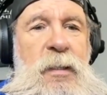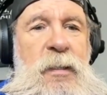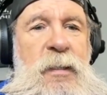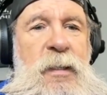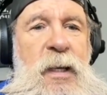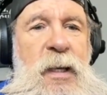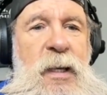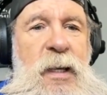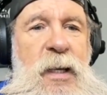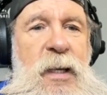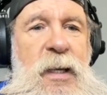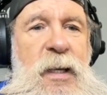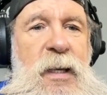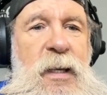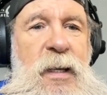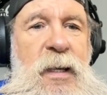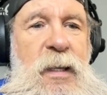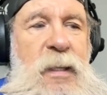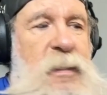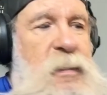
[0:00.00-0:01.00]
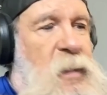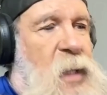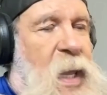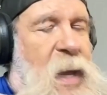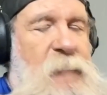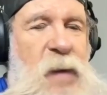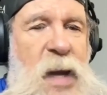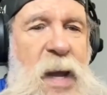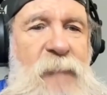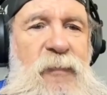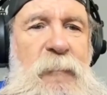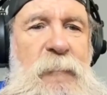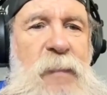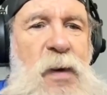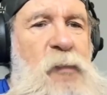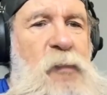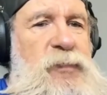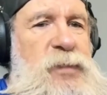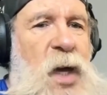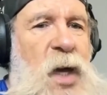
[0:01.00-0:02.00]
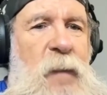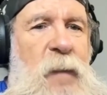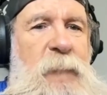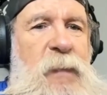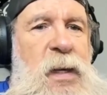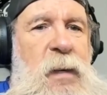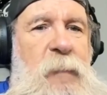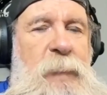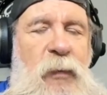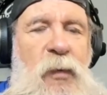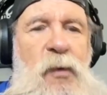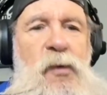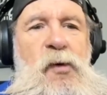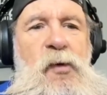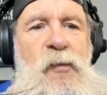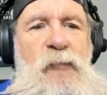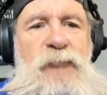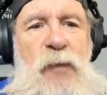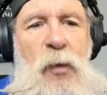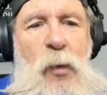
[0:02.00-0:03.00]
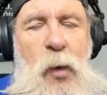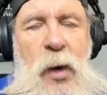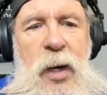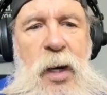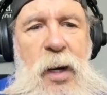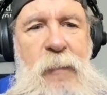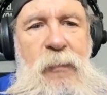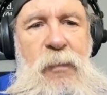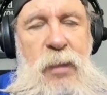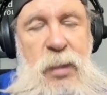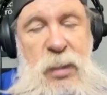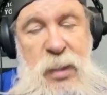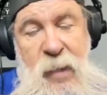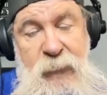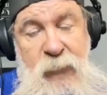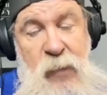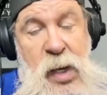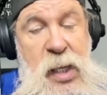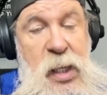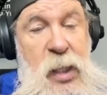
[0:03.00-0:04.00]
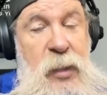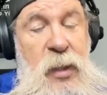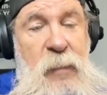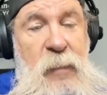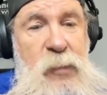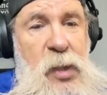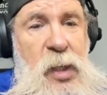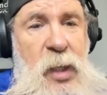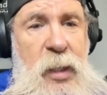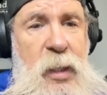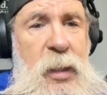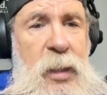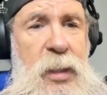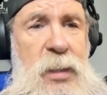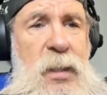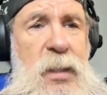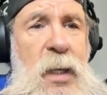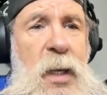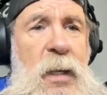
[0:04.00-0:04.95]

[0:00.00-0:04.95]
And every move's got to be approved or whatever, except for AEW, I guess.